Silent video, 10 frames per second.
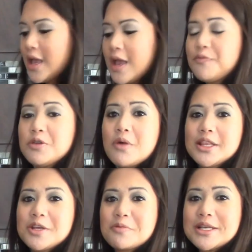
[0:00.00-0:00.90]
If you
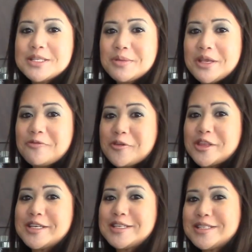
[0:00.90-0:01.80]
want the recipe for
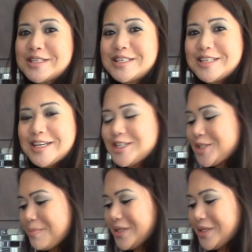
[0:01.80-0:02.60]
this dish,